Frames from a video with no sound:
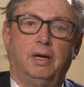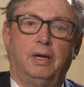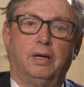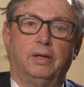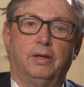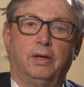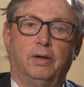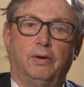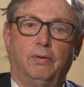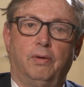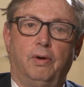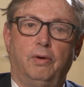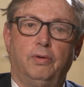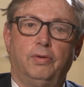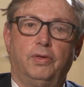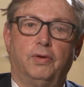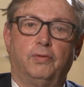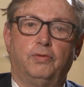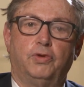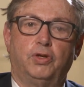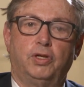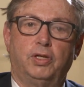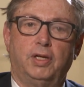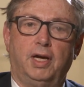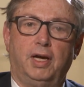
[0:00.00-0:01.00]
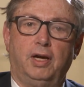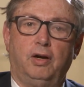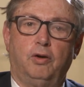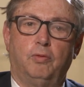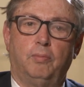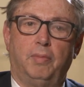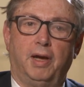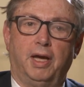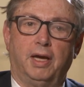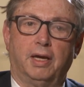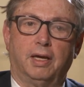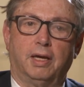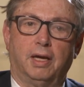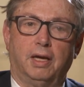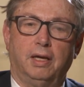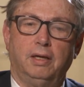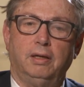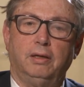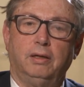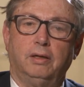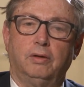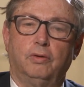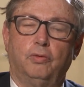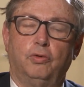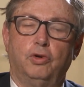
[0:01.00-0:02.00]
the growth of shadow
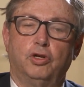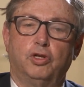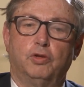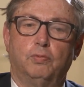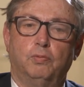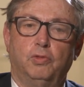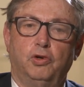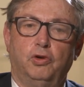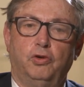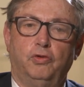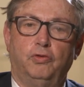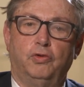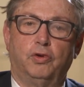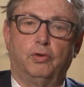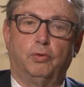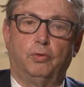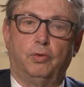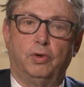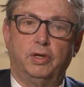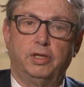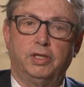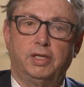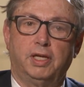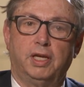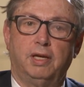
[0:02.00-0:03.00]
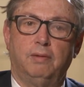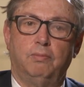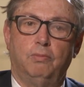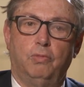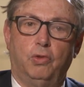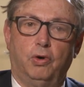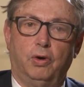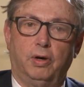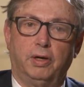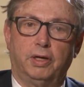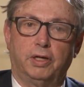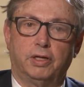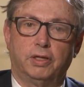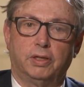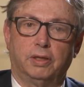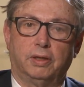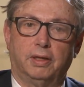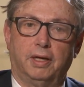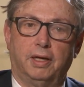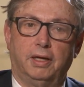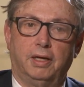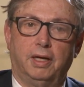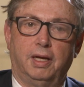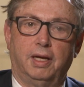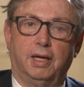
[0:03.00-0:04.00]
banking, which moved risky mortgage
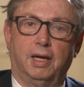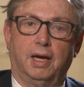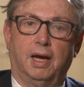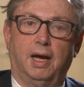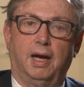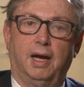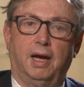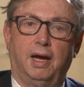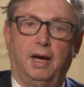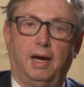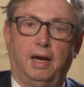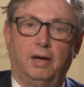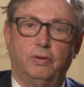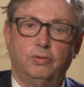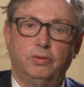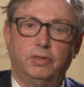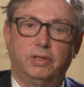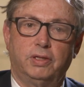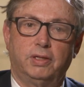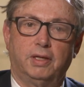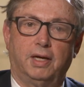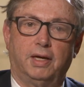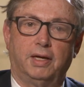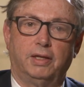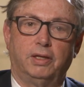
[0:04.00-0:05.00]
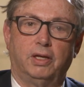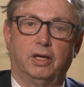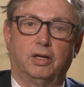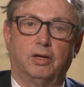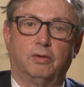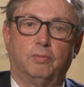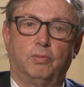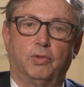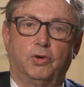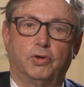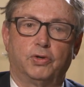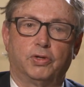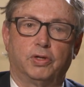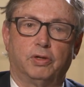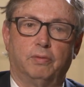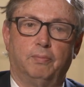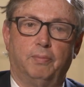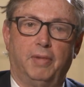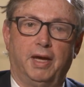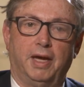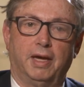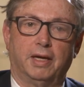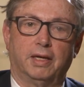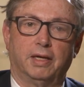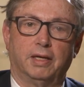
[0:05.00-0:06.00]
lending outside the commercial
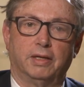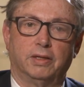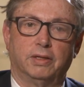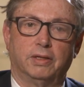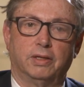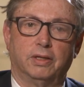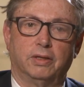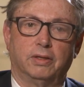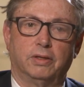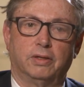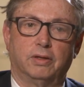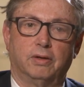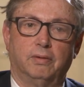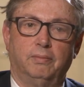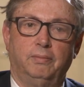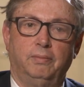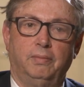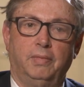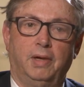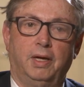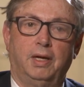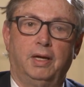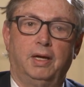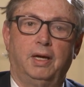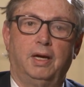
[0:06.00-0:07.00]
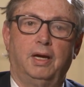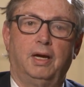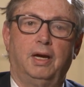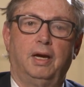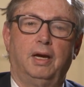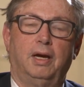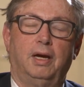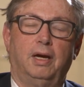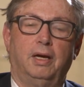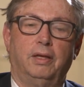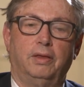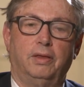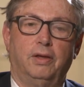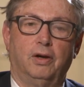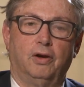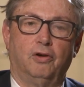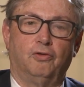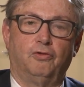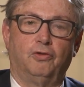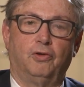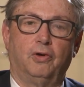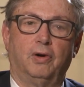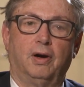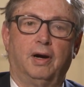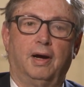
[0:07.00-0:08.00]
banking system, and
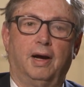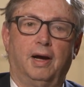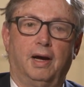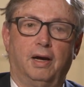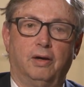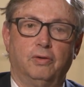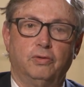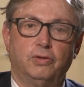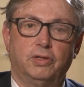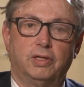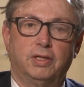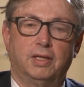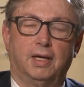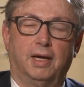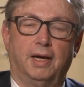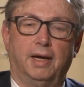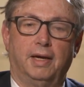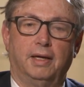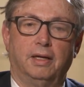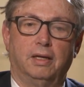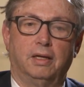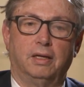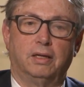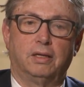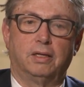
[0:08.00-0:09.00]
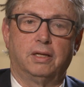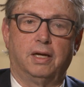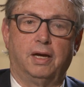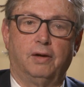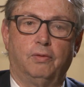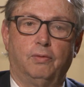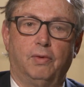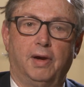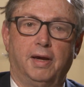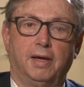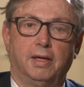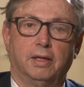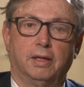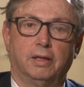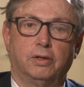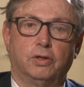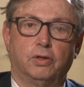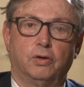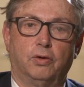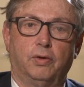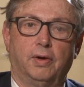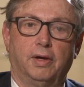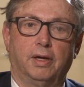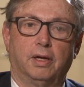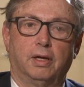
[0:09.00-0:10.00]
therefore outside tight
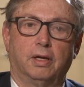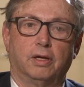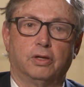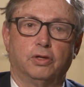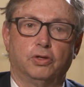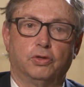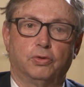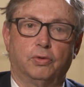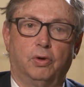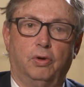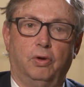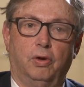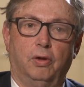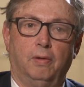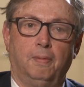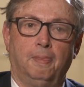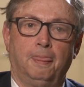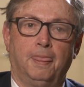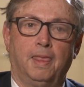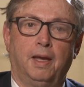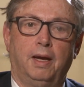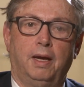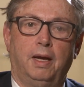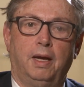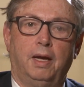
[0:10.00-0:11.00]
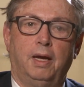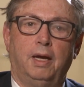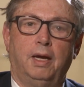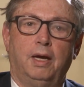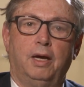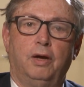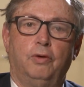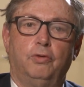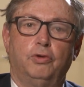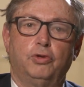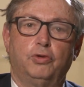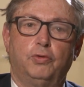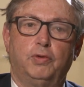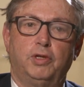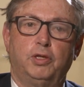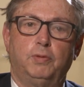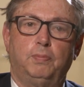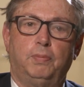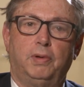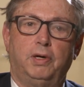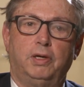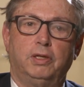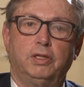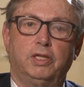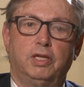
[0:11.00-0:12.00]
regulatory control, was
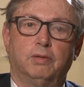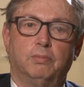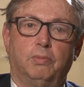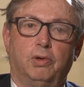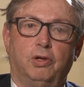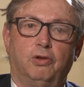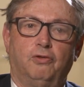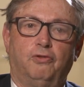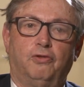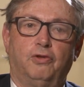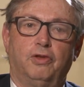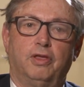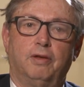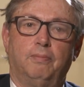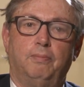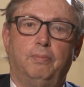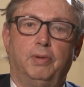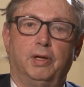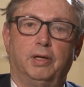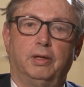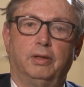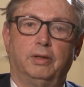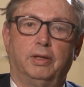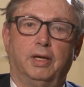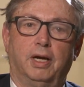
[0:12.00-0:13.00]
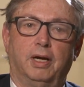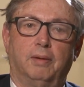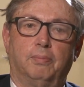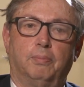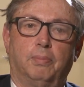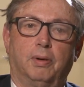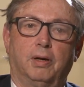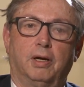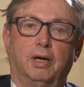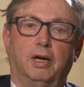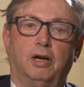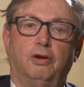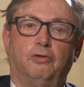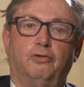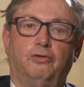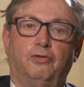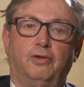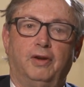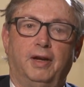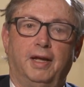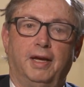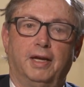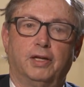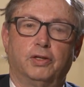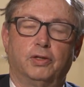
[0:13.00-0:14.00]
responsible for the buildup of
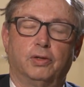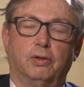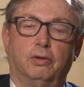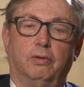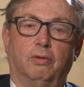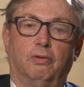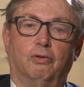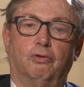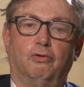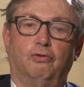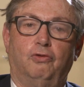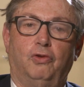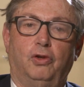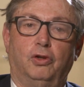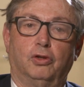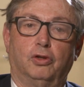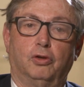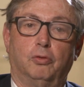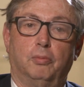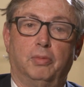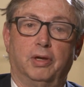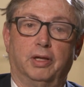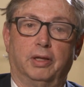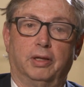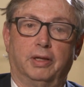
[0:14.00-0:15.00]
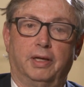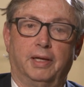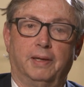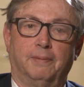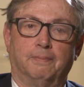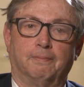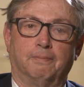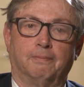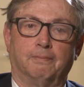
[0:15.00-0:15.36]
financial vulnerability.